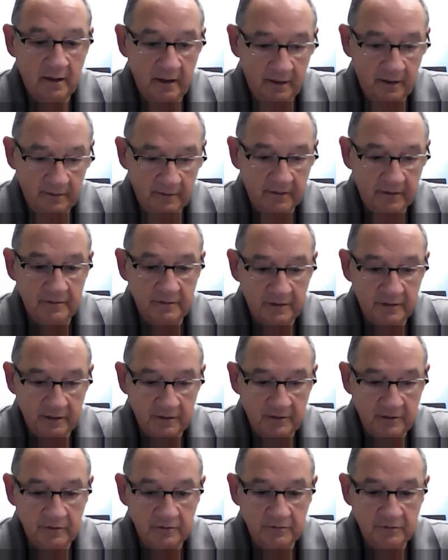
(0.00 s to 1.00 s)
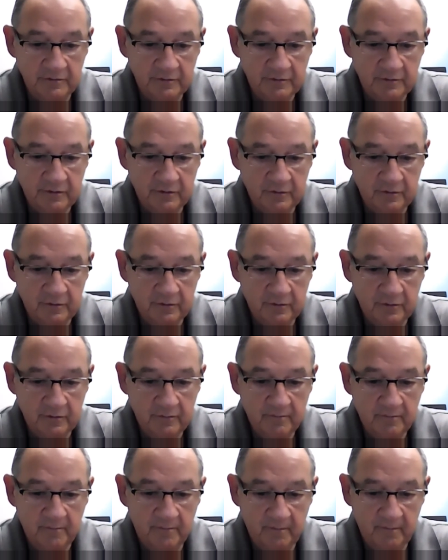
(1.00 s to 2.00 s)
it continues to
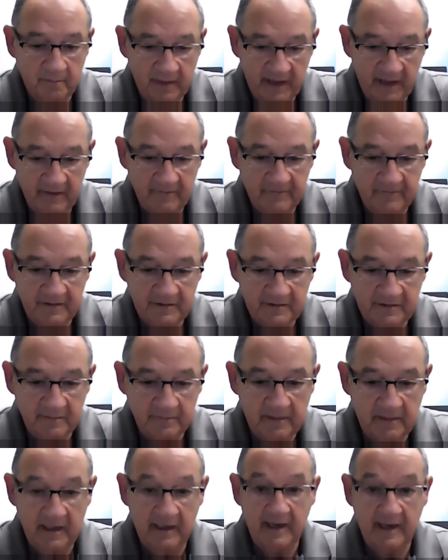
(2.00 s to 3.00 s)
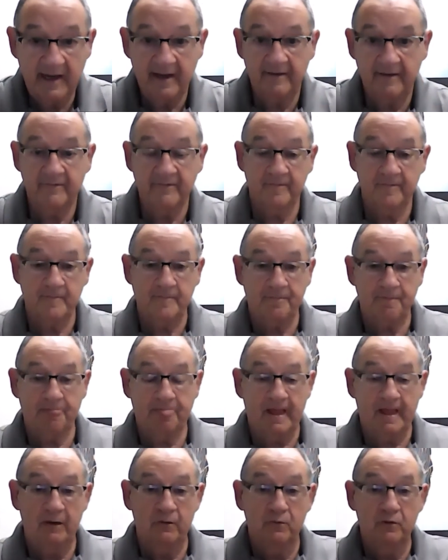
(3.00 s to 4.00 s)
manifest in my life
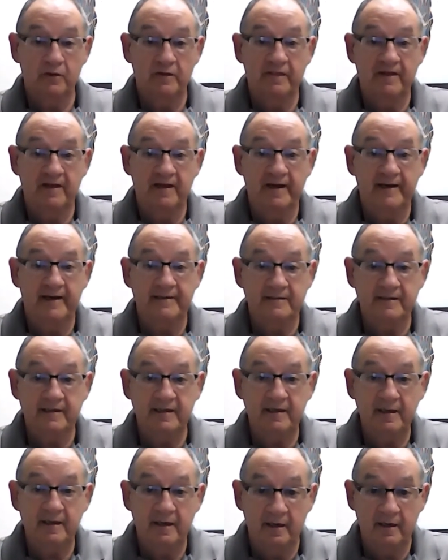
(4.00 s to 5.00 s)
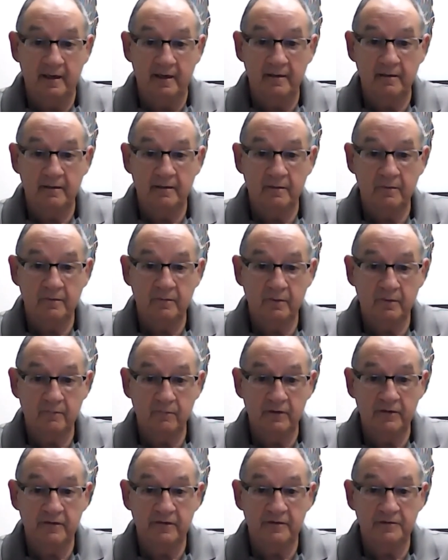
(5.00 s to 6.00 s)
with the idea,
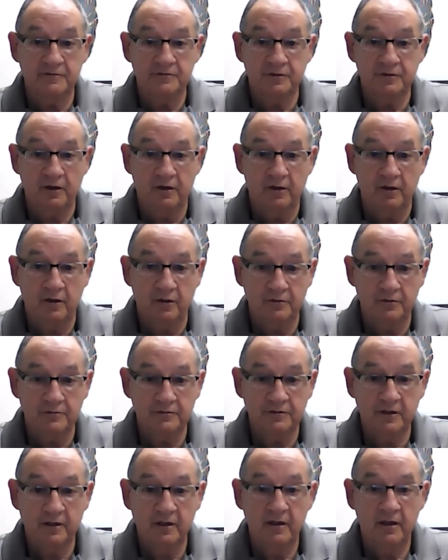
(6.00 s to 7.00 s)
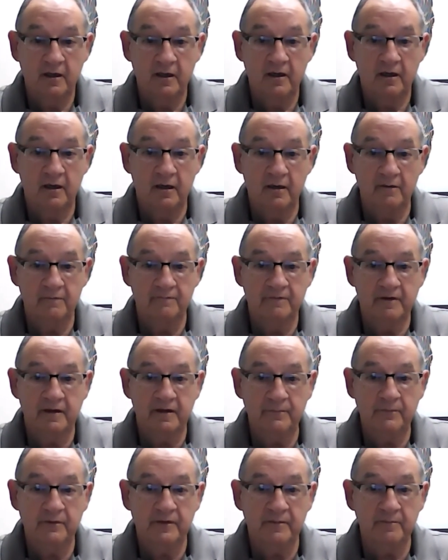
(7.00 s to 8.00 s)
with the charge of
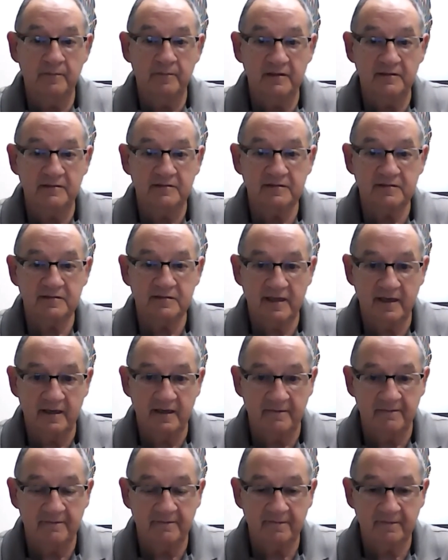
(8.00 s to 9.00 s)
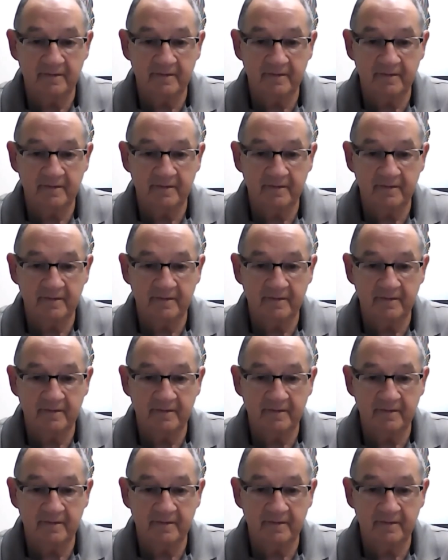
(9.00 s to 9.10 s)
keeping me safe.